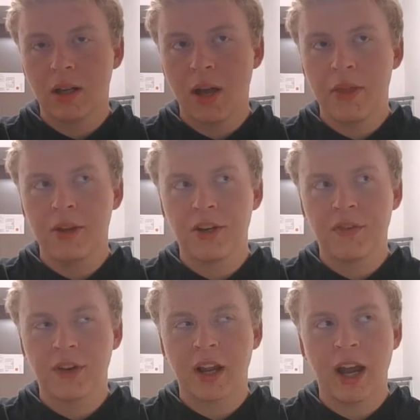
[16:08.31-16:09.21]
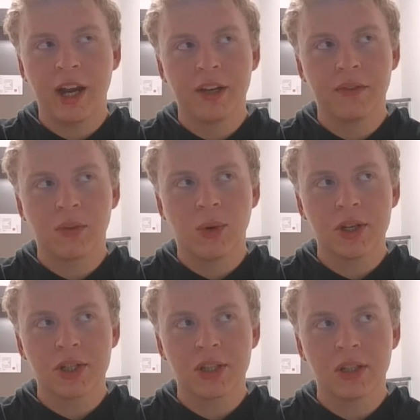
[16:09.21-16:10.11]
Other than a different kind of
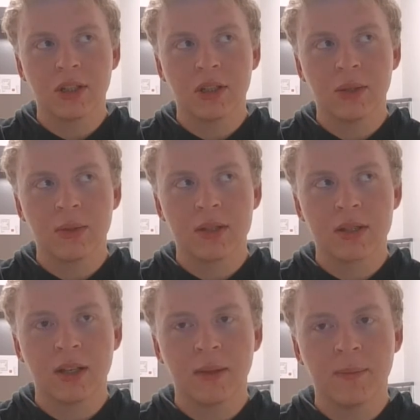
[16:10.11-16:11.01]
question, it was